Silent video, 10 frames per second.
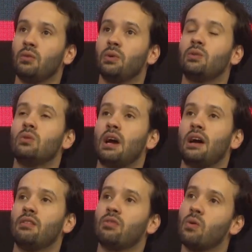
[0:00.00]
We do
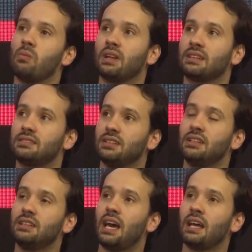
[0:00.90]
have
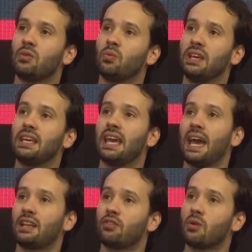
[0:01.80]
complexity that we
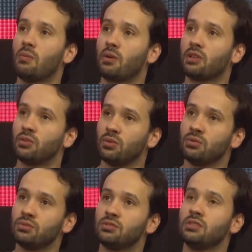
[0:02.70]
get from our
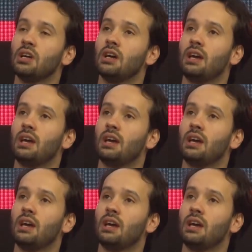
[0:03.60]
tools,